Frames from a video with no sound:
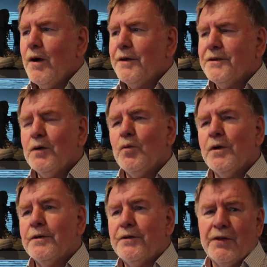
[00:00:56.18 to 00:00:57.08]
I think
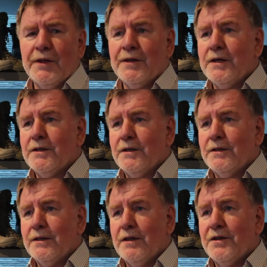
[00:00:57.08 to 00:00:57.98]
one of
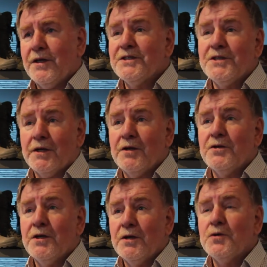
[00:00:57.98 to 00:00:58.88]
the things that
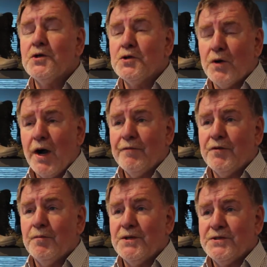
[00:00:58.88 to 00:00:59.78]
continue to drive
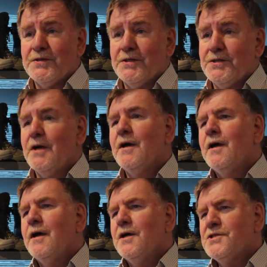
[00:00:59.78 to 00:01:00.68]
the business
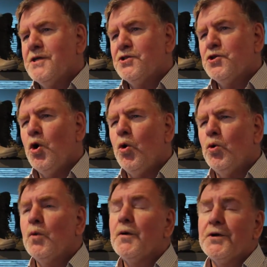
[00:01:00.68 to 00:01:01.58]
is this
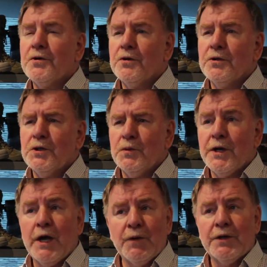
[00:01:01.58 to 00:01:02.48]
whole return to
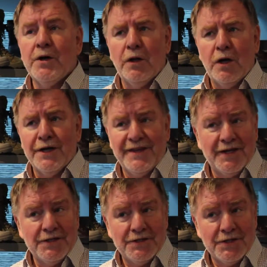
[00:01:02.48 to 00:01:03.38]
what I would call
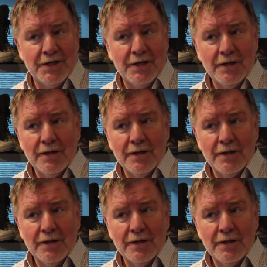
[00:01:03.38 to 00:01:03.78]
authenticity.